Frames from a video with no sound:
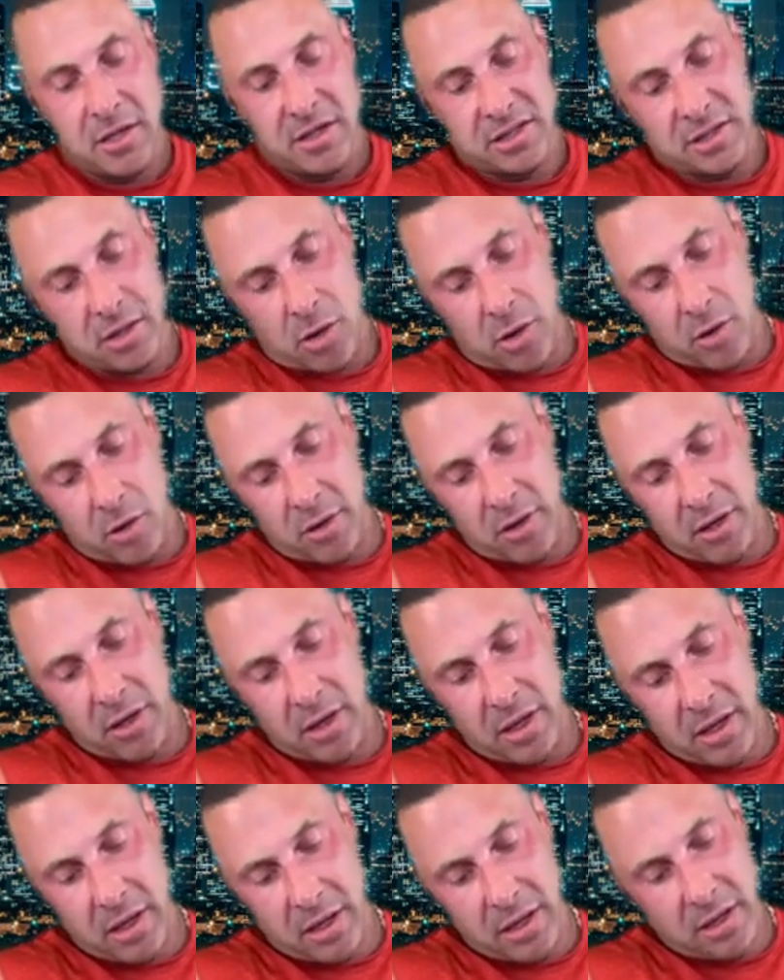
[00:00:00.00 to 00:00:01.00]
So,
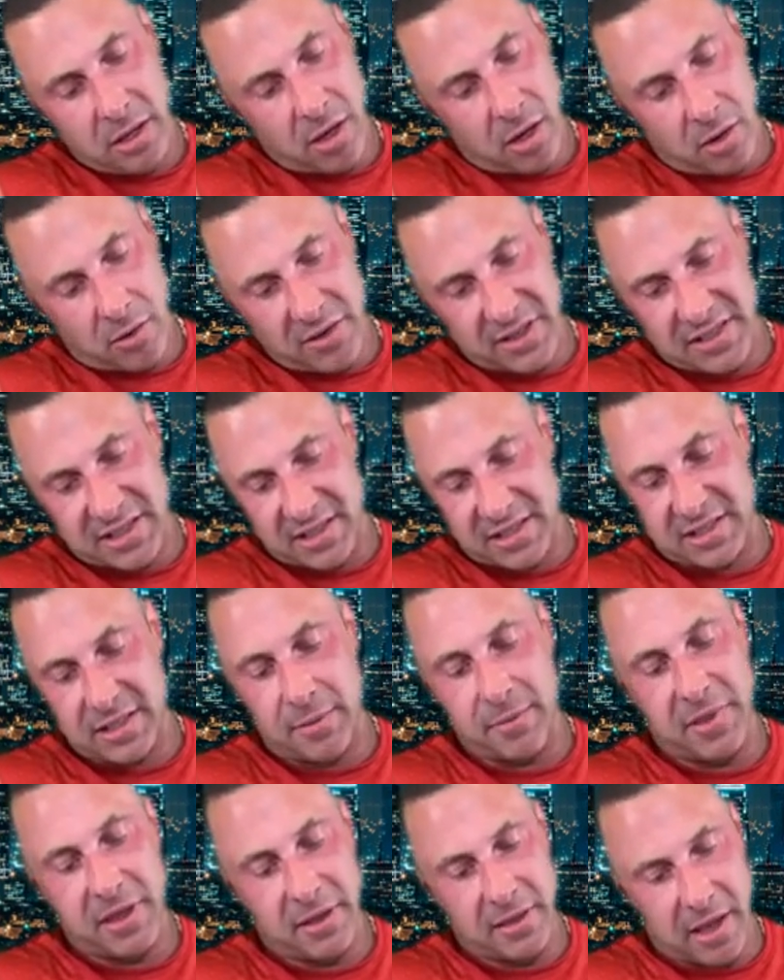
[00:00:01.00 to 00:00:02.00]
you know, this is
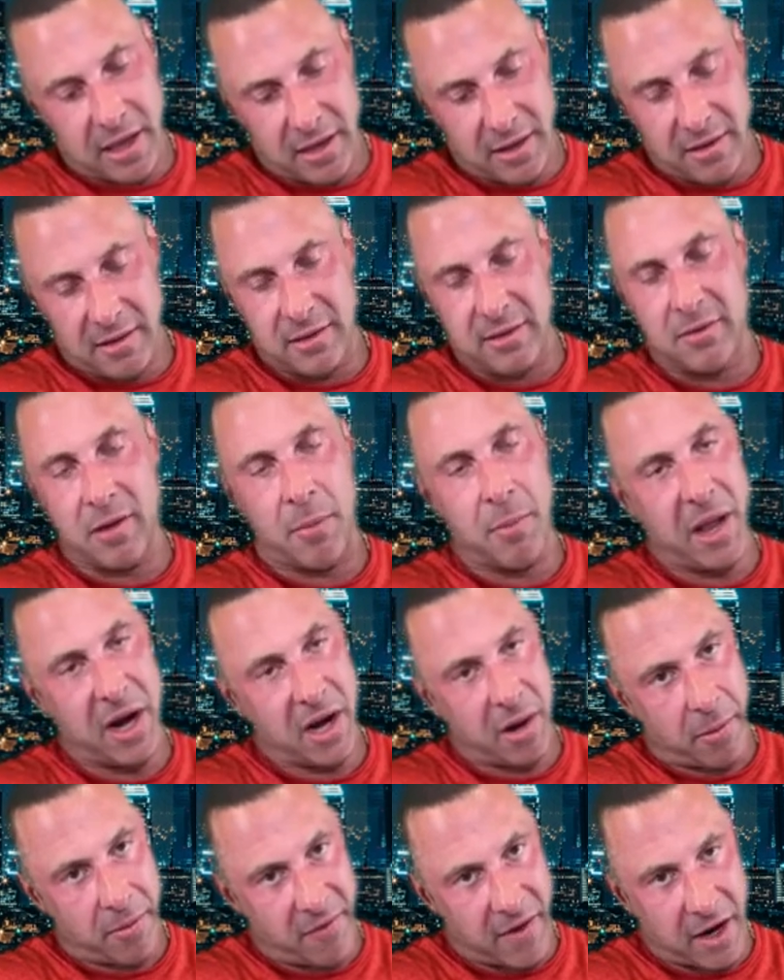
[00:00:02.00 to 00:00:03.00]
something that a
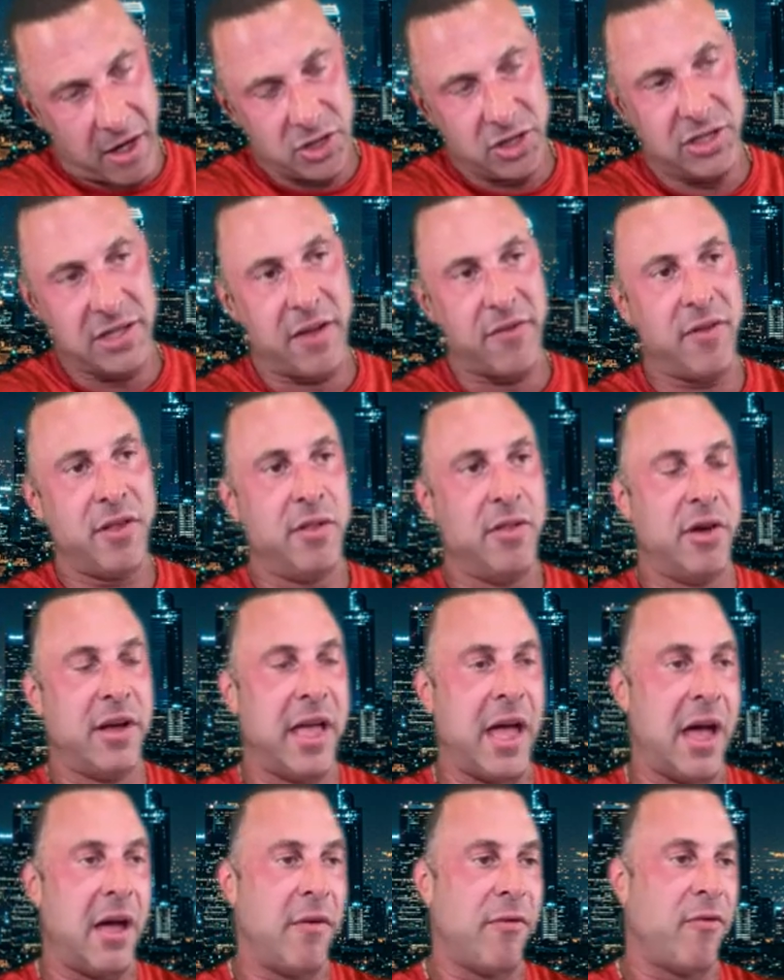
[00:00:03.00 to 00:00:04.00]
medical provider should definitely
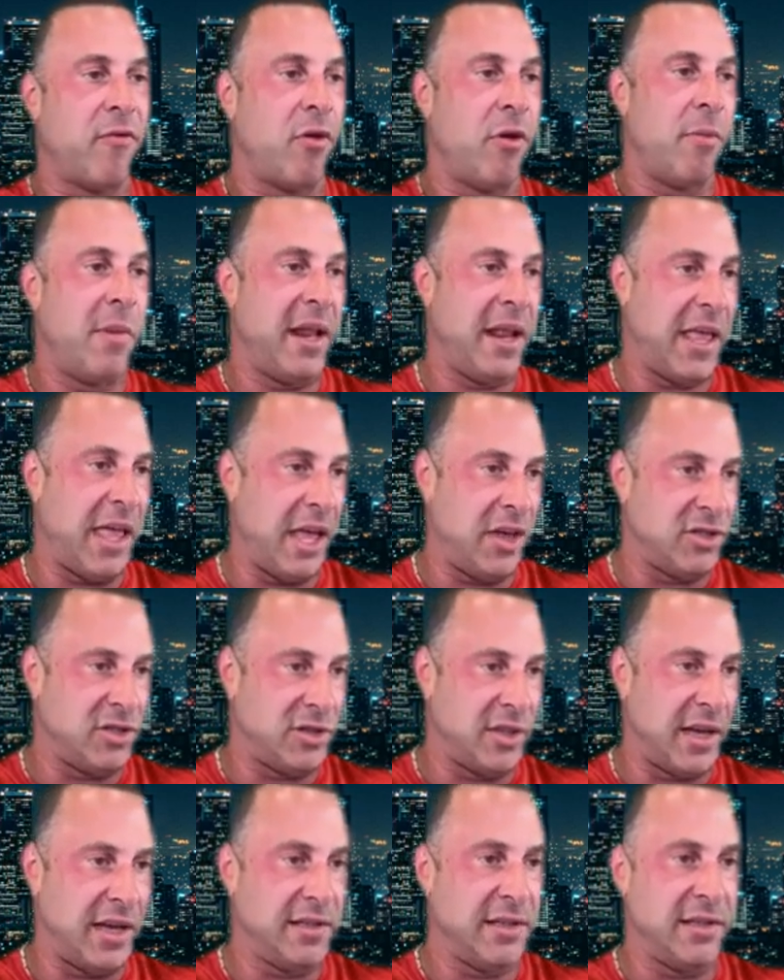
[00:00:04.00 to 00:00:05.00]
look at for a
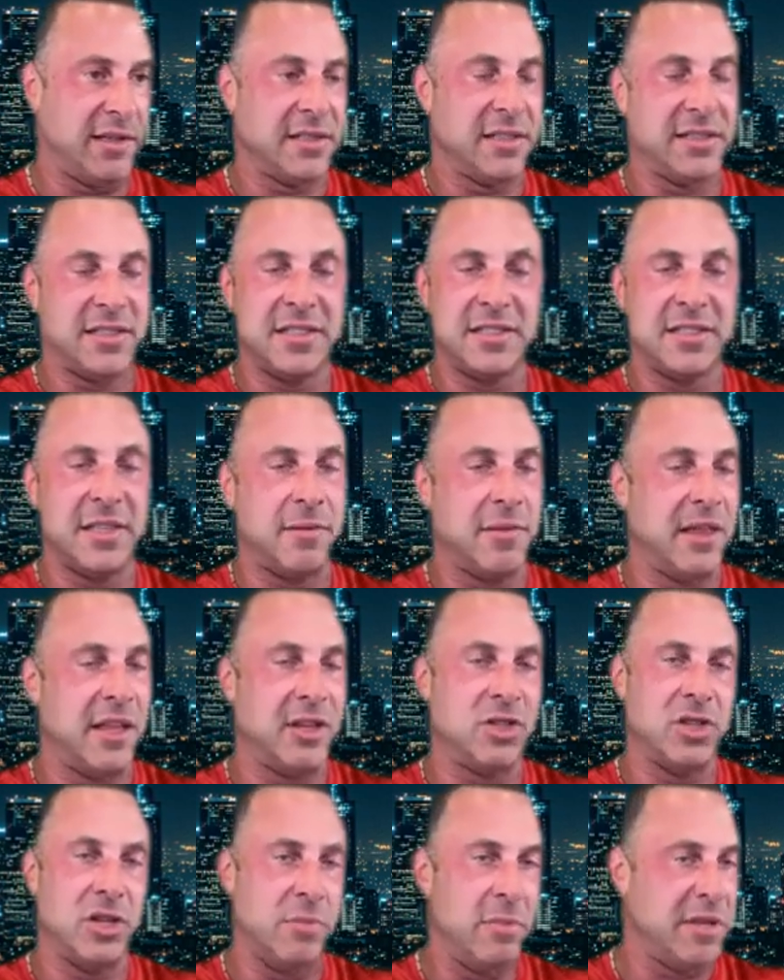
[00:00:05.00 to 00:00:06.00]
medication like this. This is
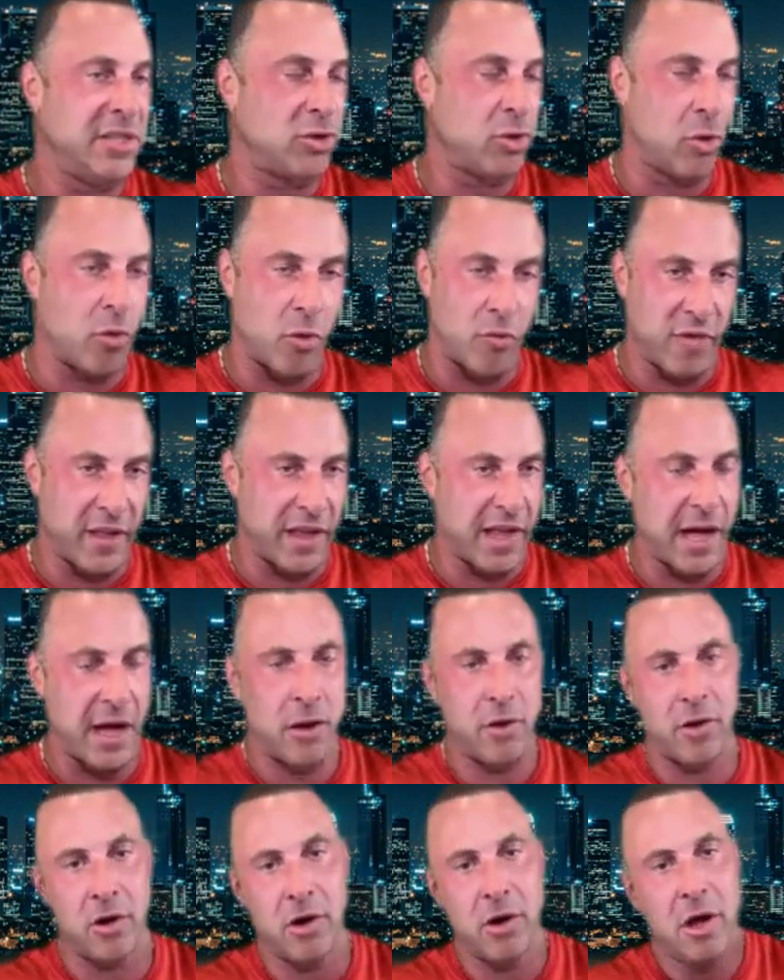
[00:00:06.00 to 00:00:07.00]
something that shouldn't be sold over
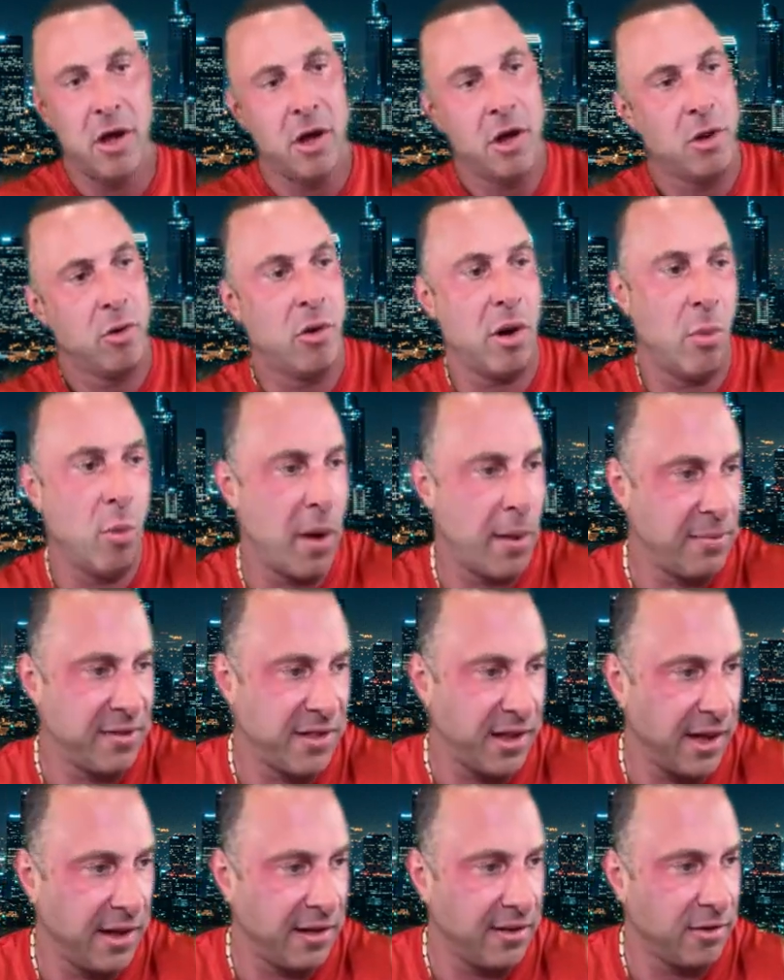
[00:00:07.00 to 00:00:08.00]
the counter or
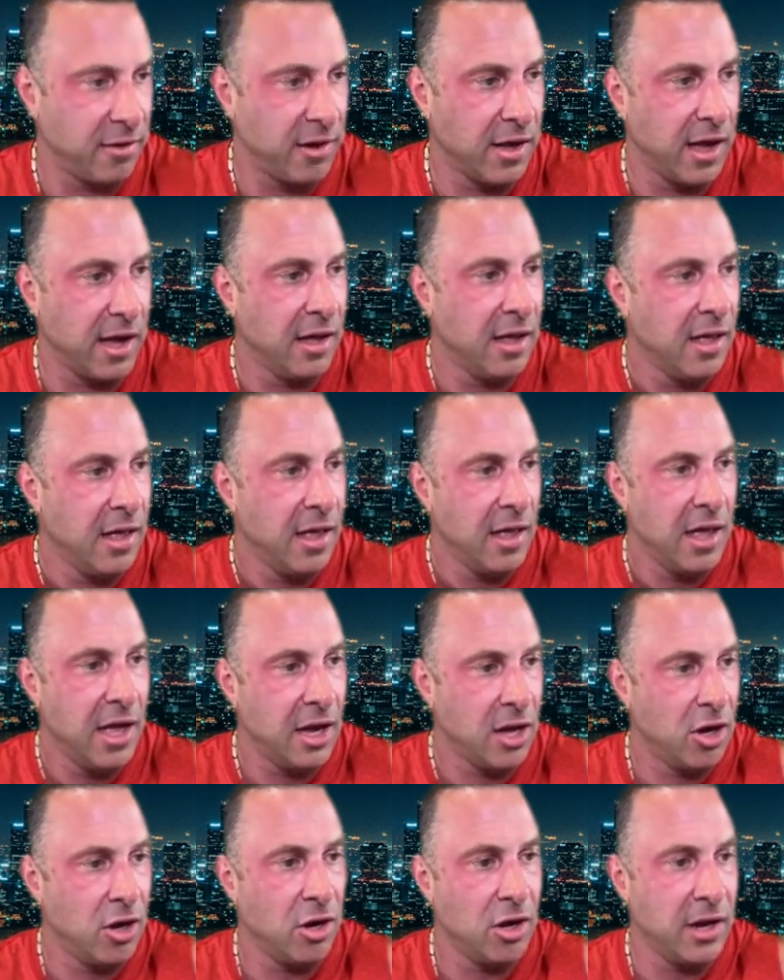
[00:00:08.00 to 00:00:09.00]
on websites, okay?
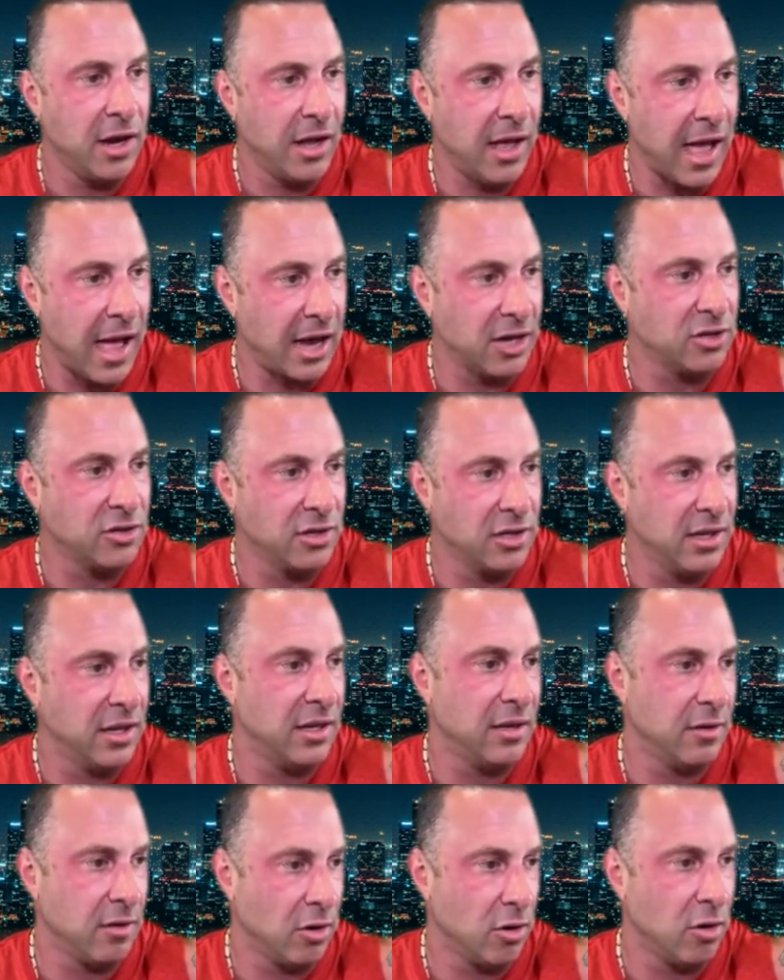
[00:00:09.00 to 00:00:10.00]
It could
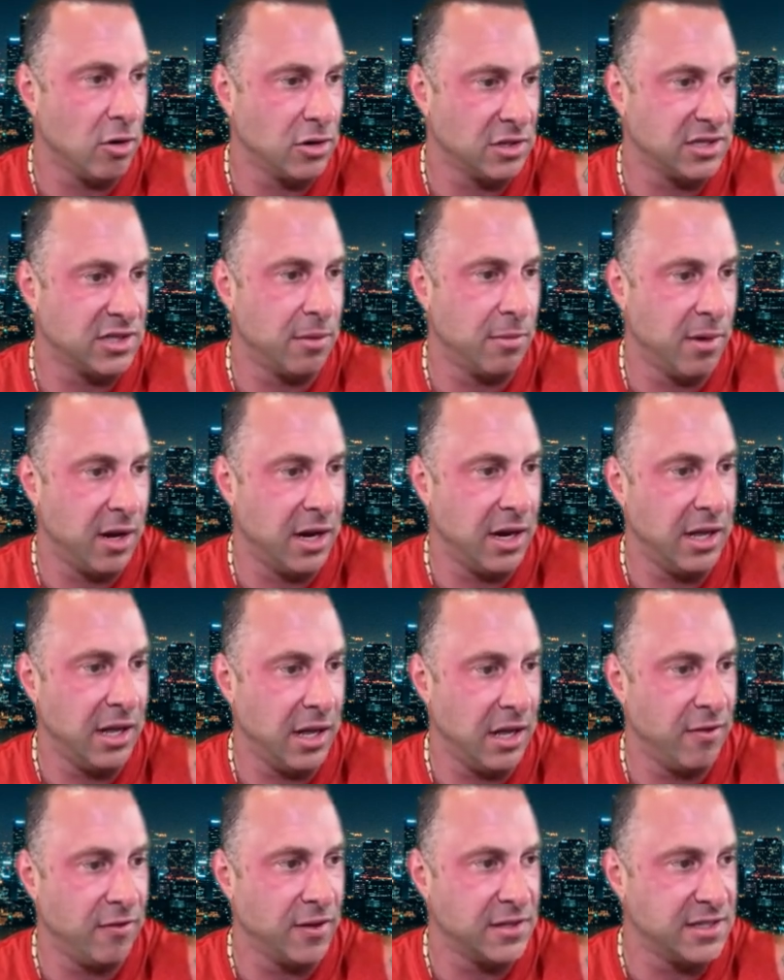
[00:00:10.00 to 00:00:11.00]
actually hurt
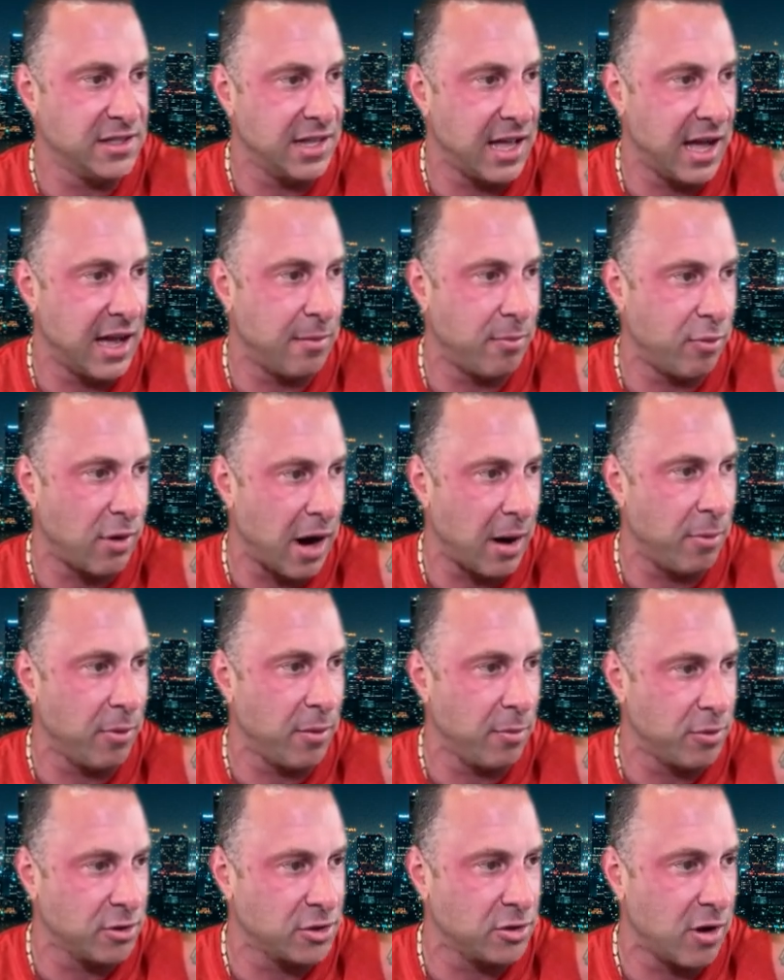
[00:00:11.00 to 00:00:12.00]
somebody if it's not
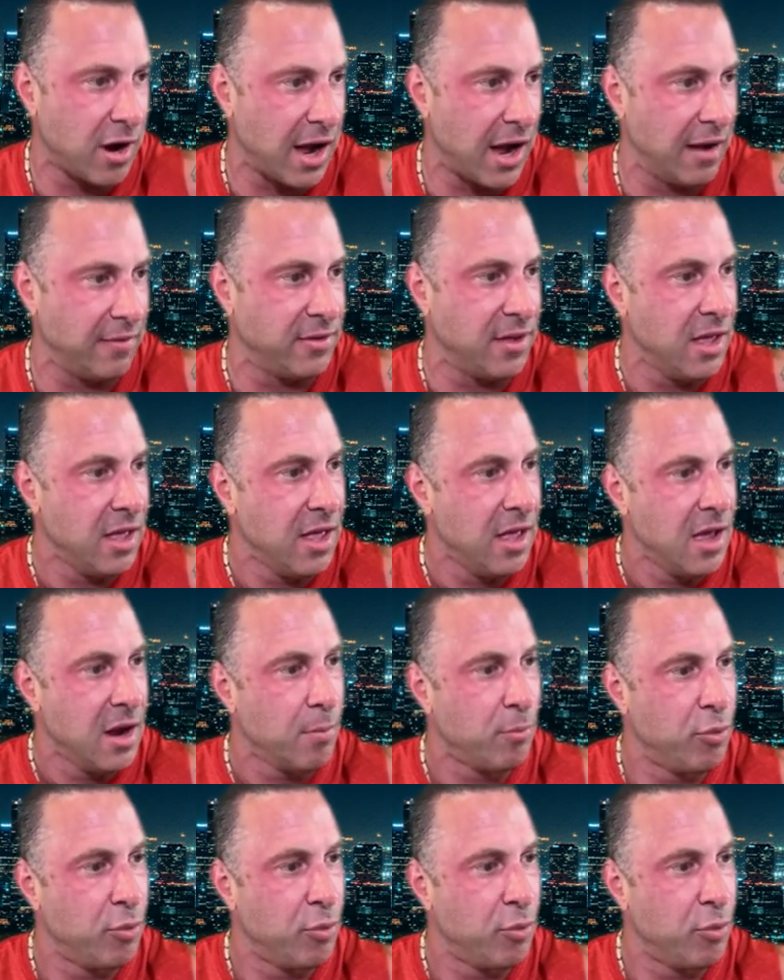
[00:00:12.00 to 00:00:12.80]
properly prescribed.